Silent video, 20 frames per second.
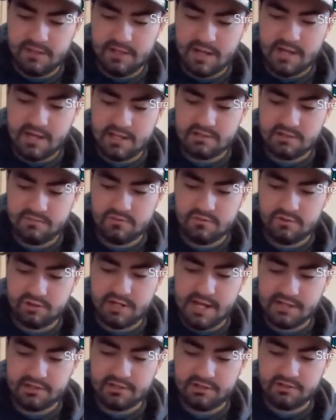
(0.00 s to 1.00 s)
Add some more
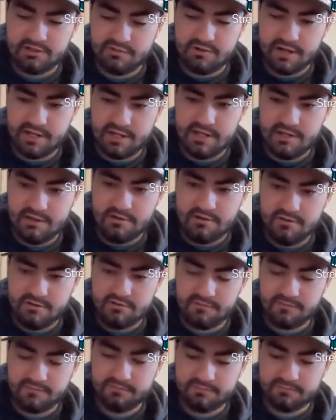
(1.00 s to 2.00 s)
texture right here.
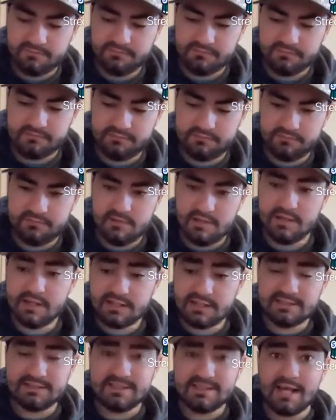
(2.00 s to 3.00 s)
And
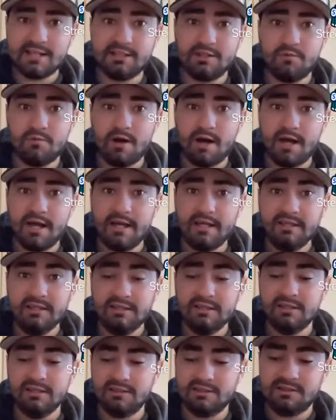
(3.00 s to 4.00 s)
that's exactly why
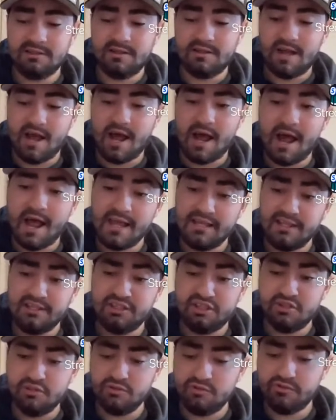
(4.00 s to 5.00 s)
I
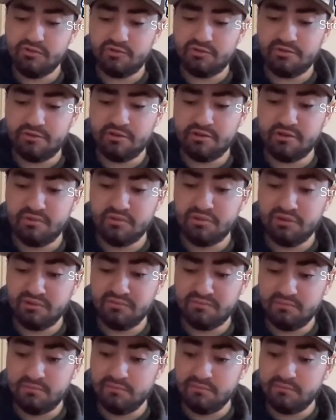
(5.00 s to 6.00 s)
used the
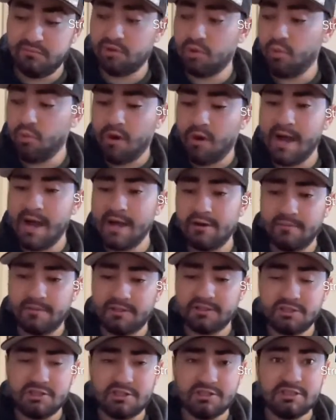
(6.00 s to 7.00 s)
wire,
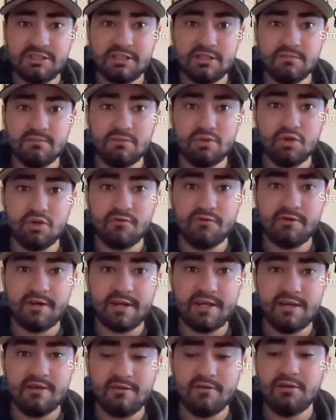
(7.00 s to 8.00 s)
because you can see it moving right
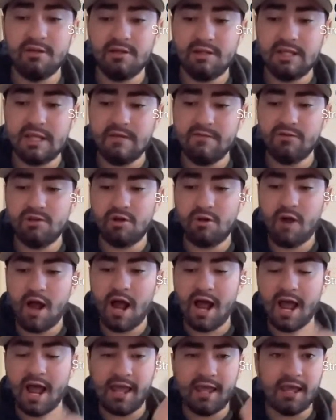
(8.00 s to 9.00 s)
here. Even though
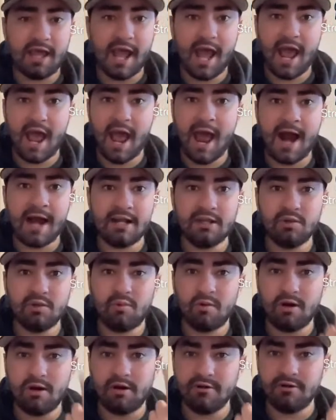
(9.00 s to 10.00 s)
I added the
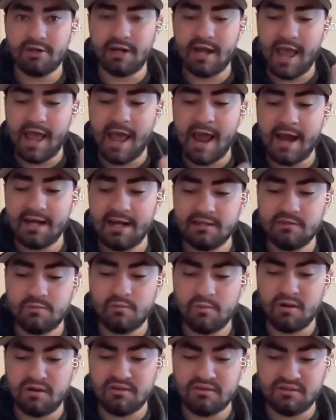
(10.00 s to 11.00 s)
water and I added
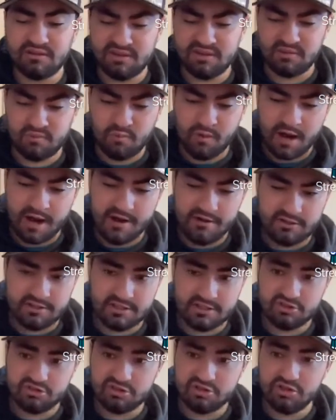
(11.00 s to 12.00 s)
the wire,
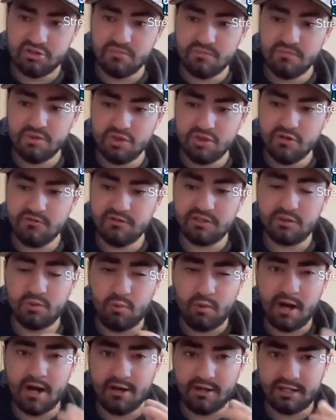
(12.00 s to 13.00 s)
it still moves and the
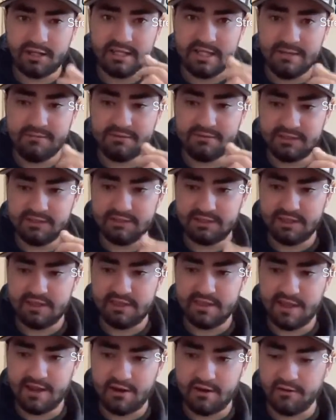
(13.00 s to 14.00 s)
wire keeps it
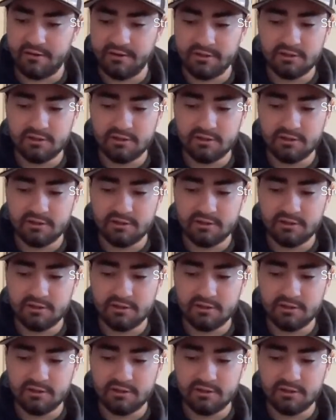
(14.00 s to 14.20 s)
there.